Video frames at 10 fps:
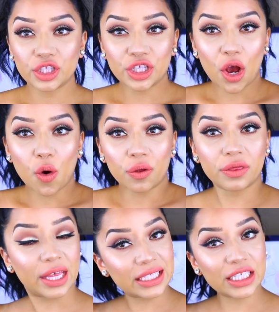So
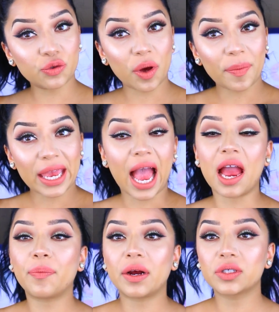this is what my
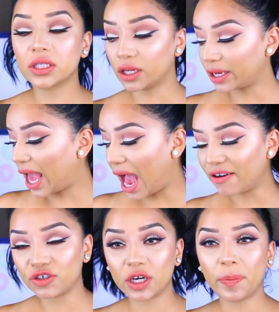eyebrows look
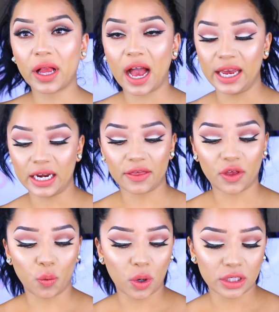after applying
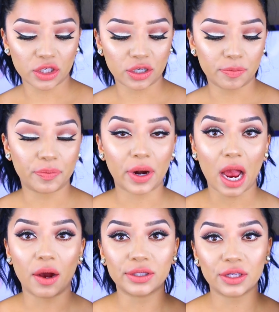the Wunder
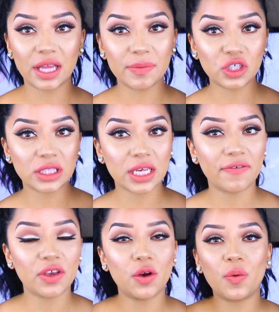Brow. So let me just
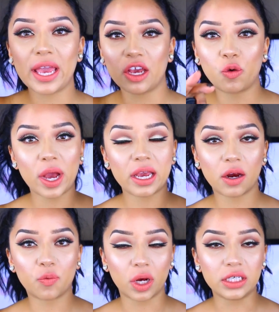give you a
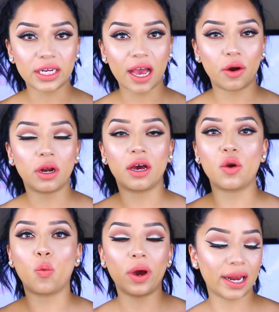quick rundown
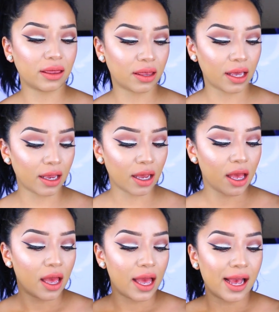on what I think.
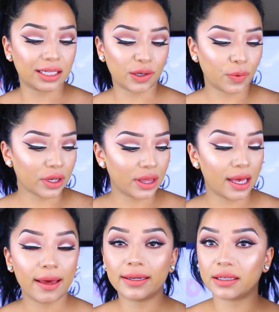Is it worth
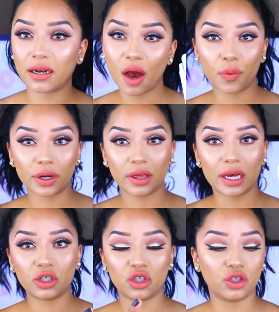it? Is it not worth
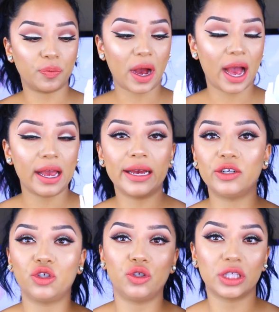it? Should you buy
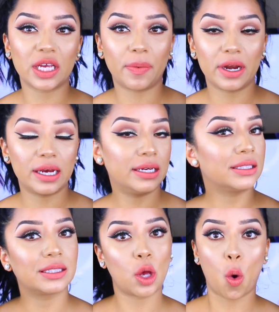it? Should you skip on
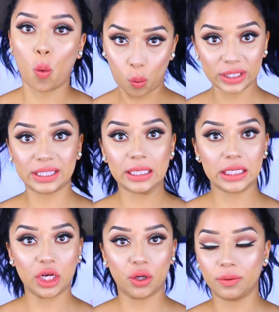it? what's the
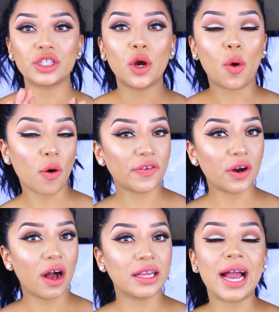deal? So
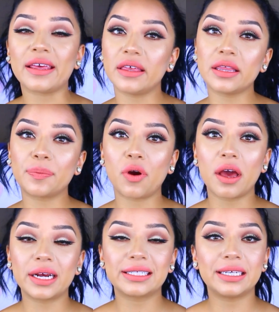overall, I think the
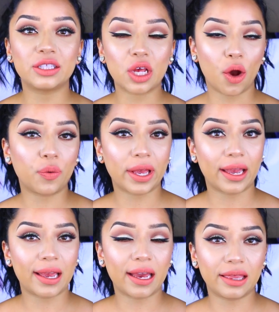product is
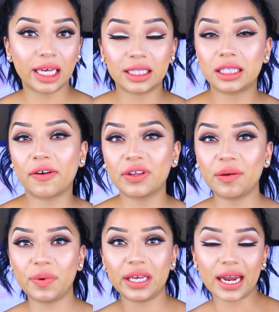okay. I think it's
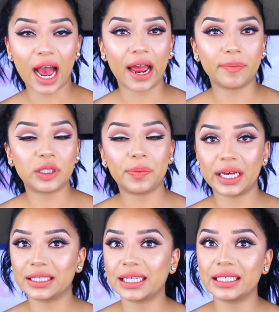definitely being hyped
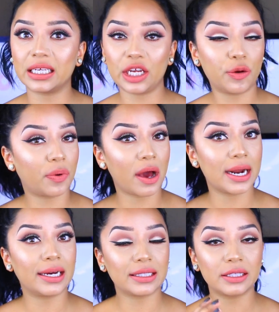because it's a new
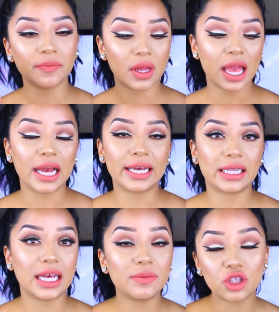product. It
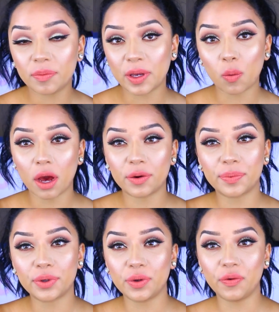claims to be
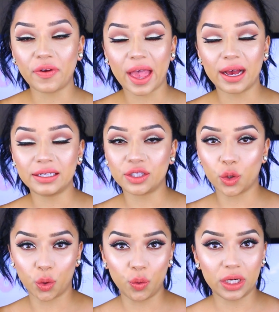waterproof, and
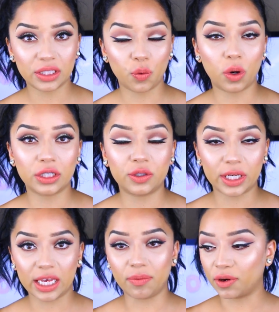who doesn't want to
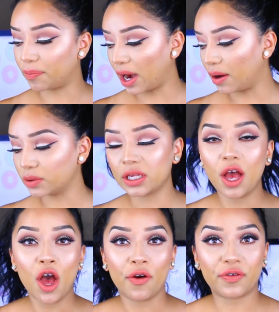keep their brows
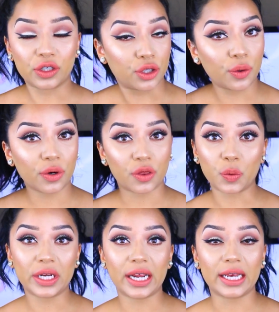for 2 or
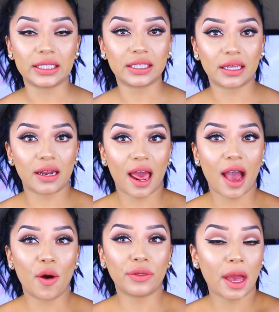3 days?
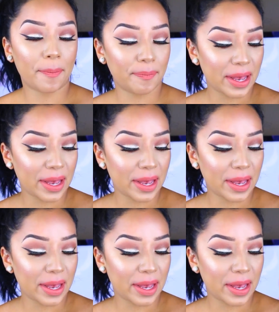Now, that